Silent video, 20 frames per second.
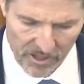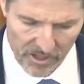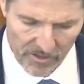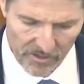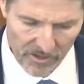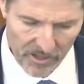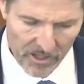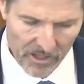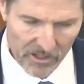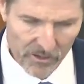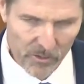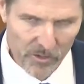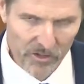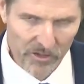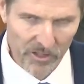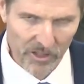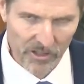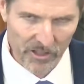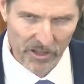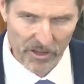And then,
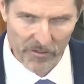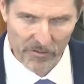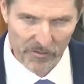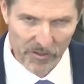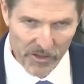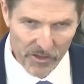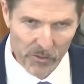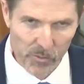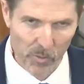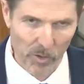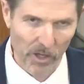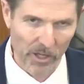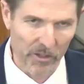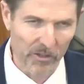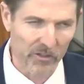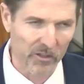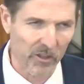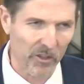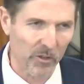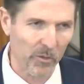interestingly, the fifth
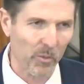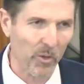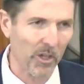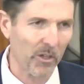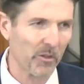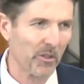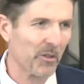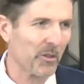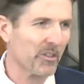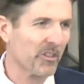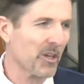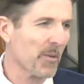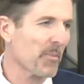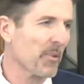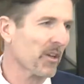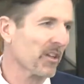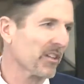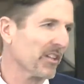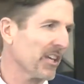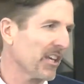one is
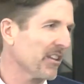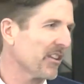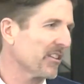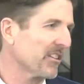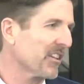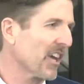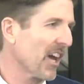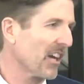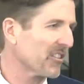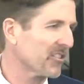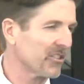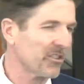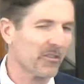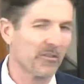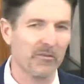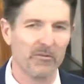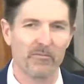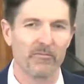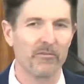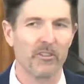the text
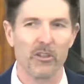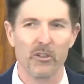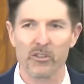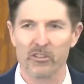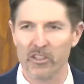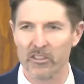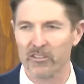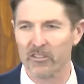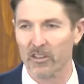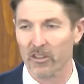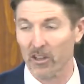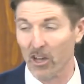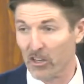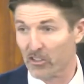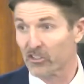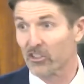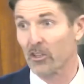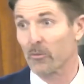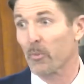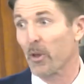you'd use as the
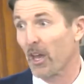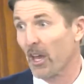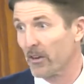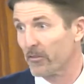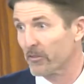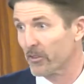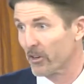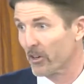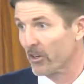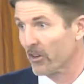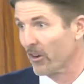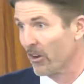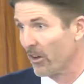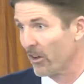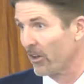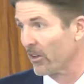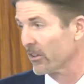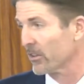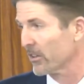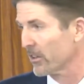launching pad for a
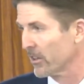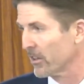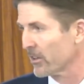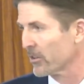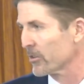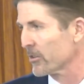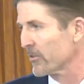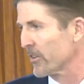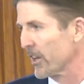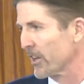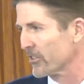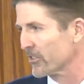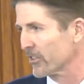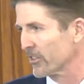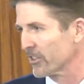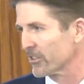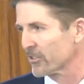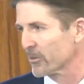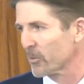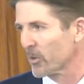call to
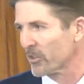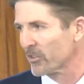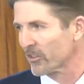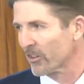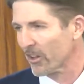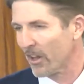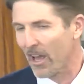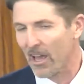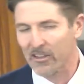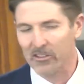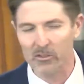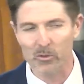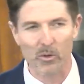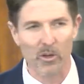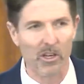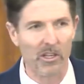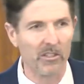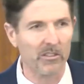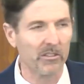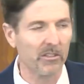evangelism. What's the last
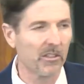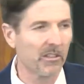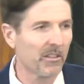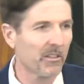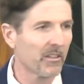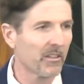one?